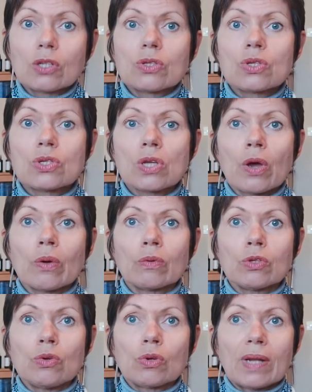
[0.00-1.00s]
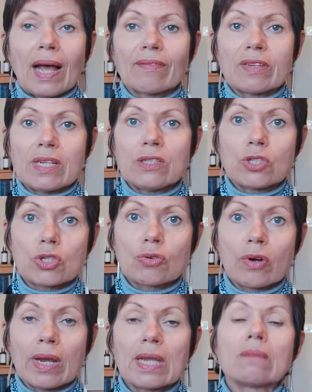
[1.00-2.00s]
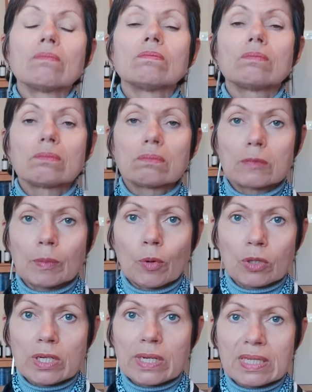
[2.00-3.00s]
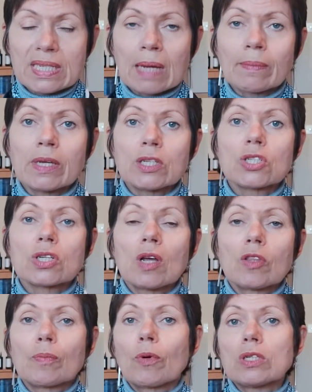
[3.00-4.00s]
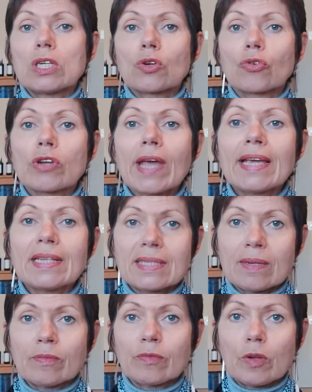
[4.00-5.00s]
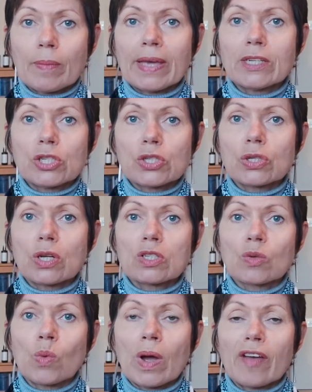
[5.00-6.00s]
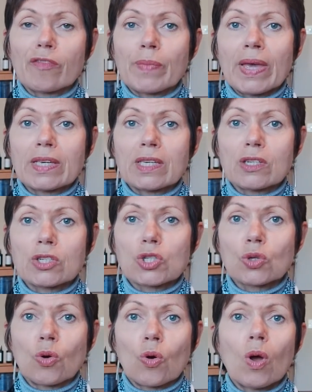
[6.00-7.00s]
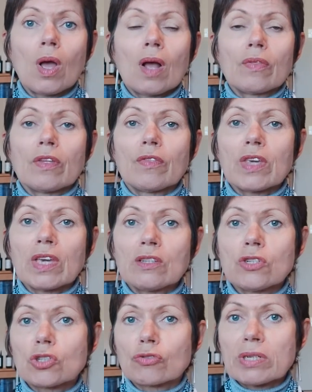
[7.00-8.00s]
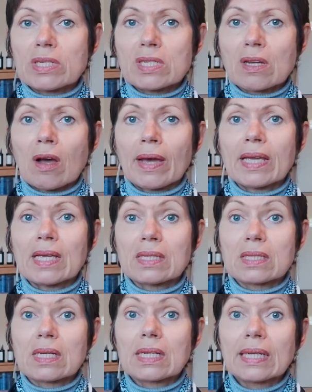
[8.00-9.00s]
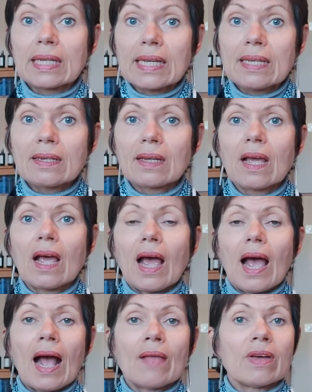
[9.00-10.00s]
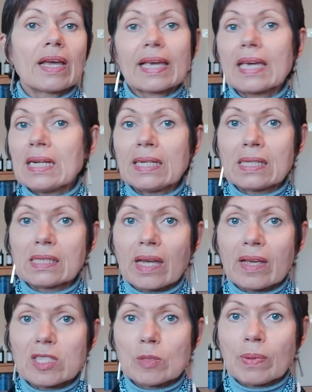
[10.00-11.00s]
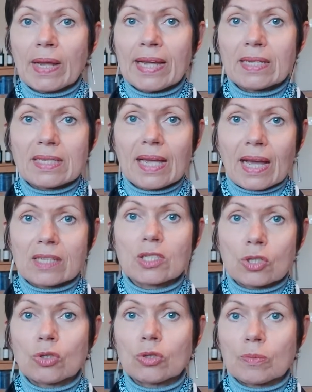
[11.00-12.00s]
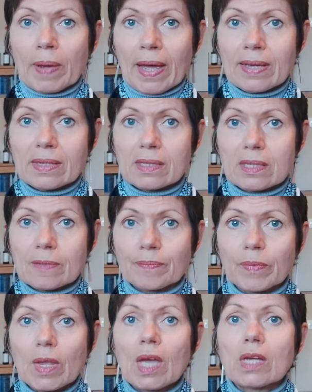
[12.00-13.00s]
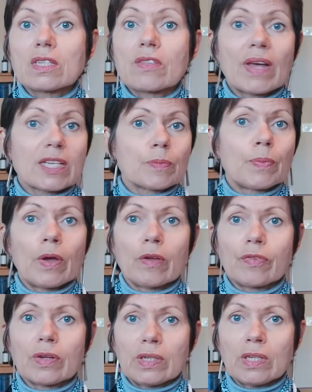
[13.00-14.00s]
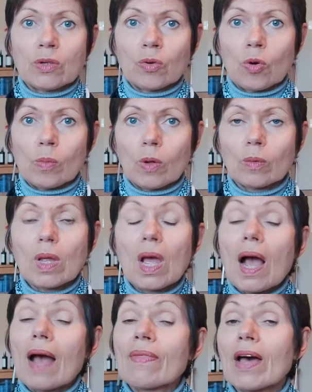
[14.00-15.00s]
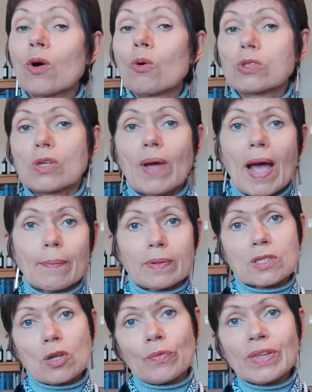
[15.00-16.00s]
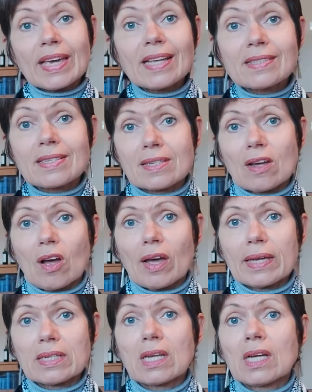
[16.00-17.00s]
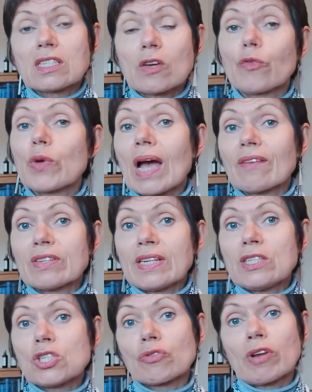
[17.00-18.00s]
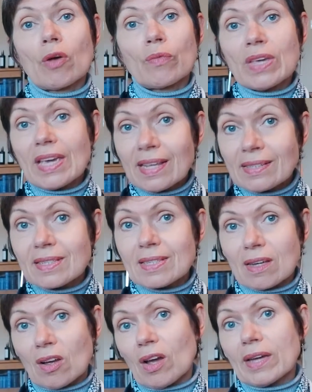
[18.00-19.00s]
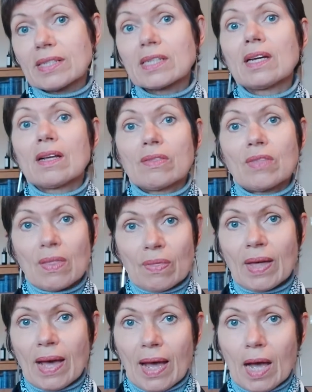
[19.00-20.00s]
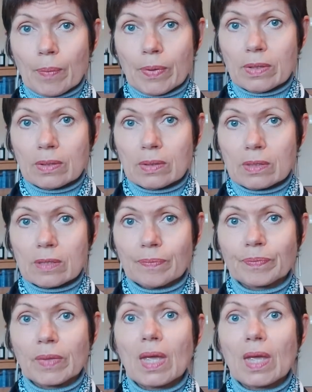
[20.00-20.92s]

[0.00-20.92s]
So, you could have an injury, the body is damaged, the body creates inflammation as a way of making sure that the injury site is clean and that healing takes place at a good pace. So that's perfectly normal. And that also happens on the inside. So if we have an injury on the inside, then that happens.